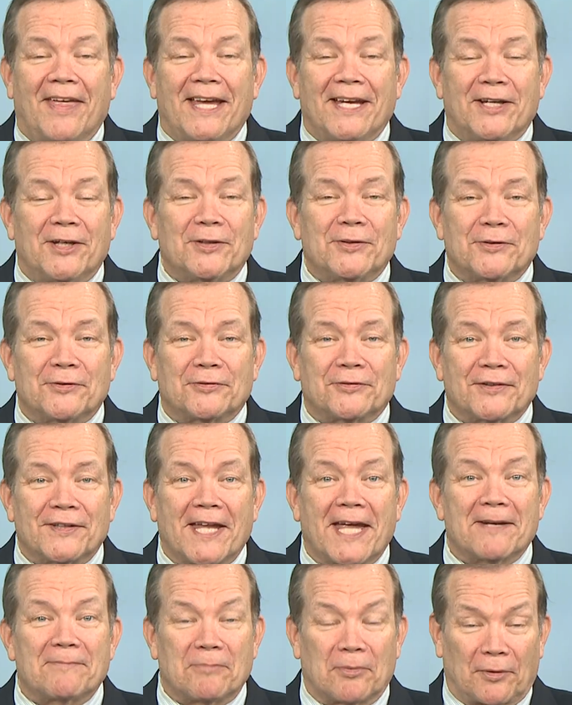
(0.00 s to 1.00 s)
thank goodness for
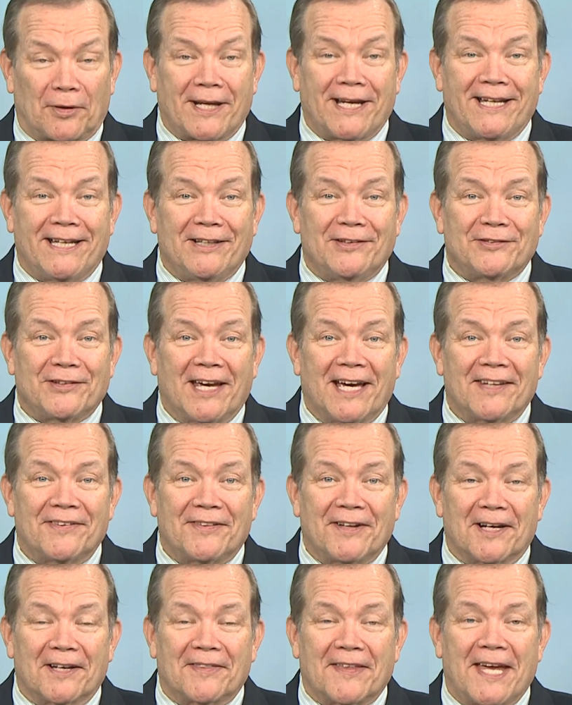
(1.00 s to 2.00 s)
that breeze
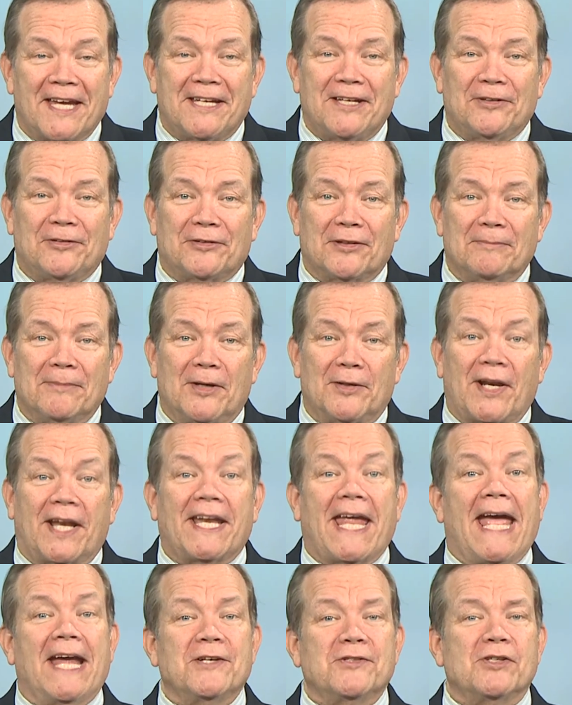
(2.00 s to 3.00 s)
out there. Thank you, Simone.
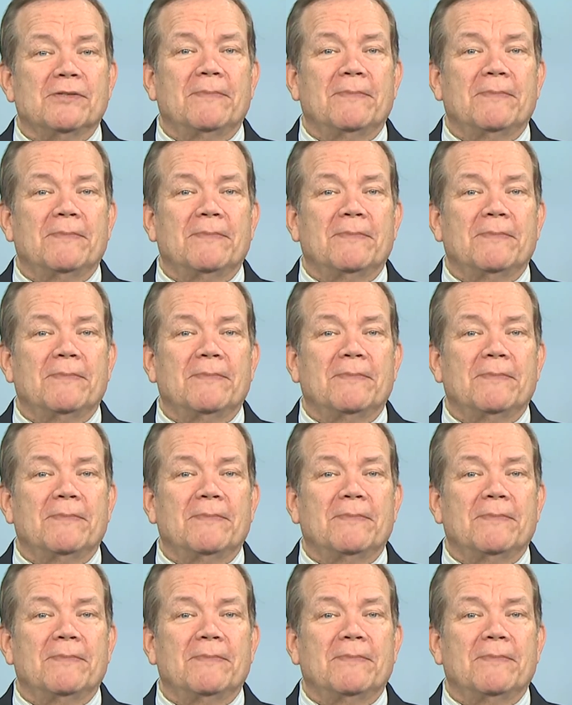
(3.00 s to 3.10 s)
And as